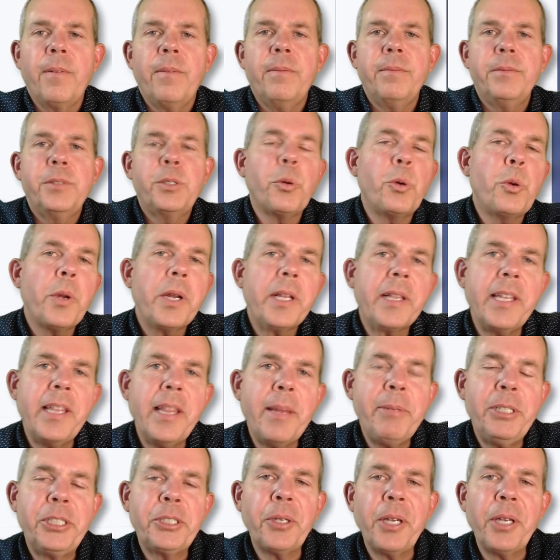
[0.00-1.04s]
So quickly,
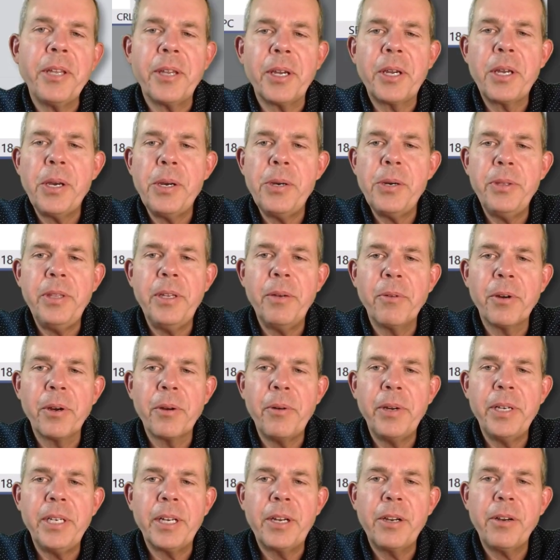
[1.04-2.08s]
let me show you the code that we're
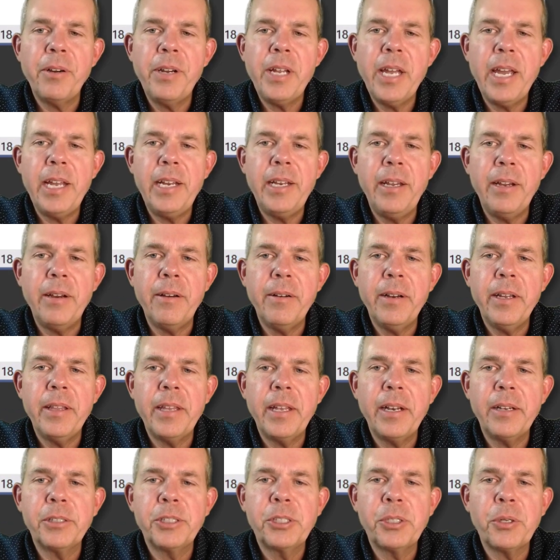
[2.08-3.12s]
going to create here, and
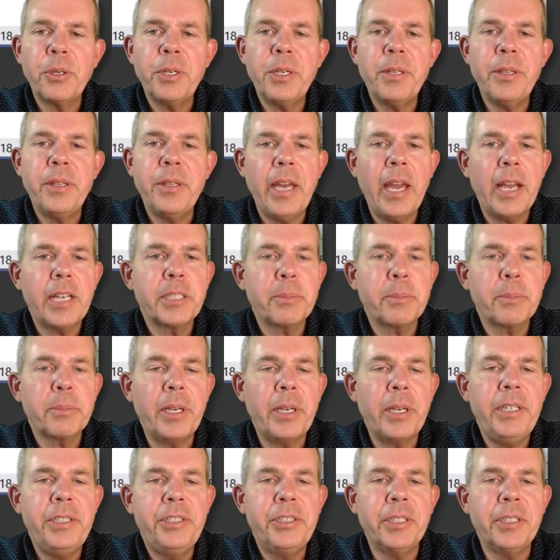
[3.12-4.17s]
then I'll show you the
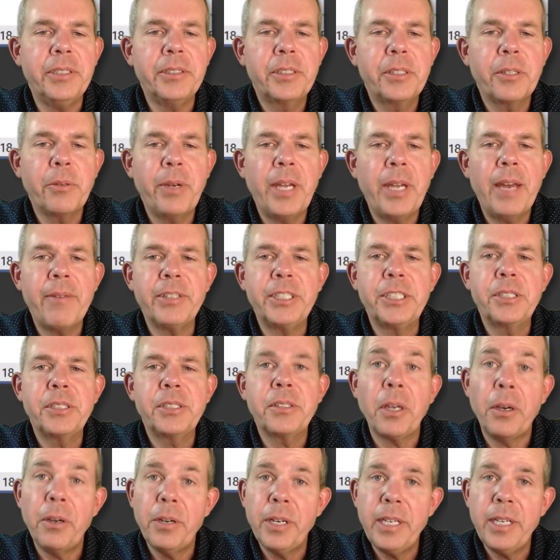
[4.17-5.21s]
explanation. So we have a
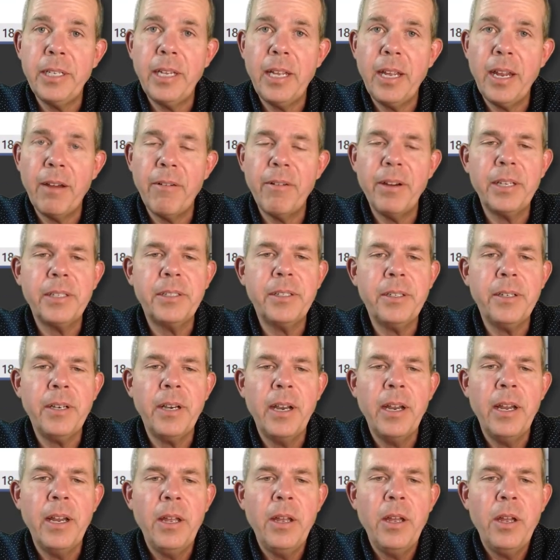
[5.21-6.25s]
starting character,
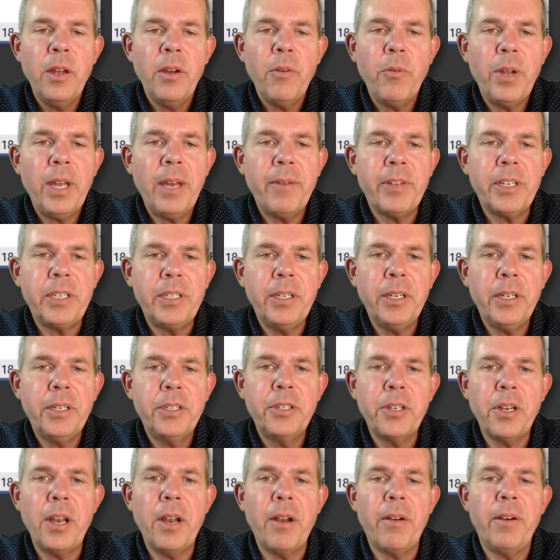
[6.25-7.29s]
we have a
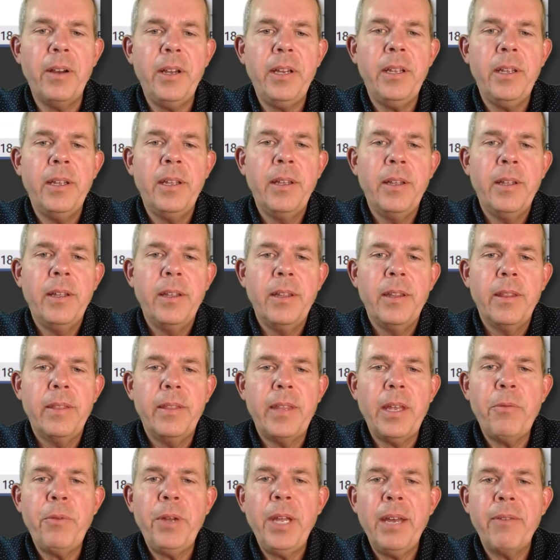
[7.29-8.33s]
dictionary,
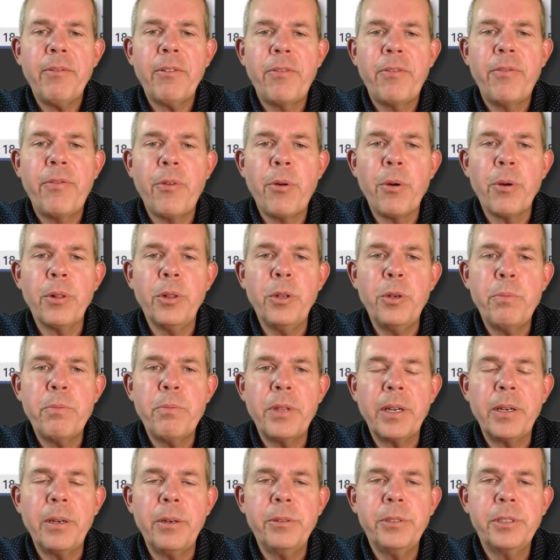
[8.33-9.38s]
then we have a for loop
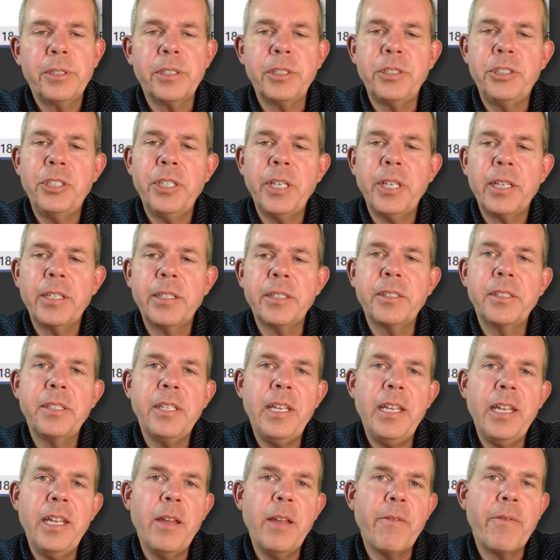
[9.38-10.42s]
that goes to check to
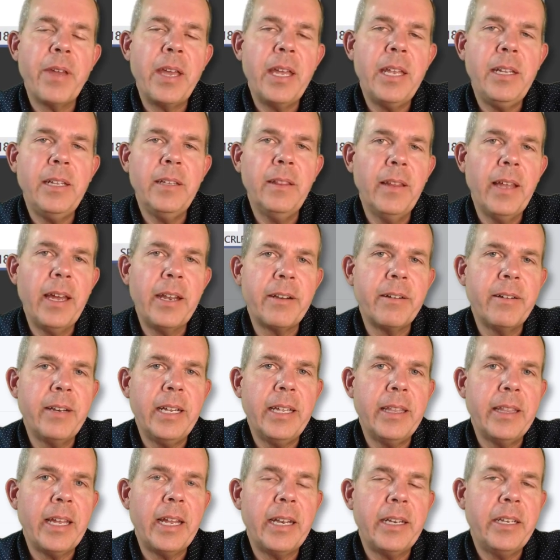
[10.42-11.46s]
see if any letter
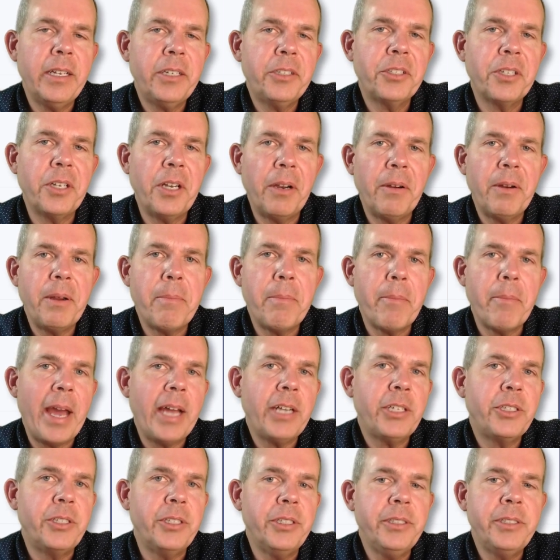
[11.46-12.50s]
in that dictionary
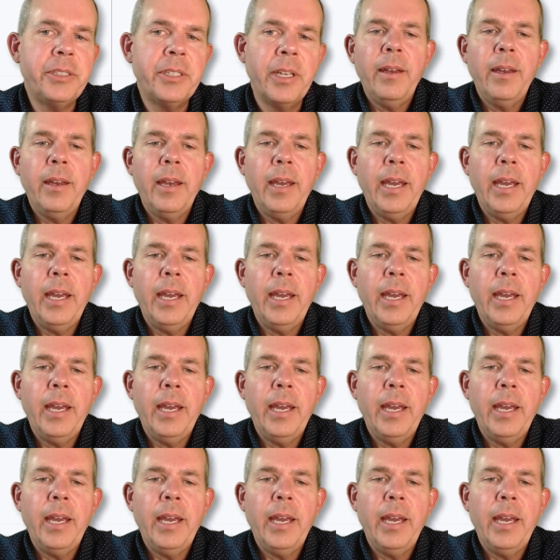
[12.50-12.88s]
matches.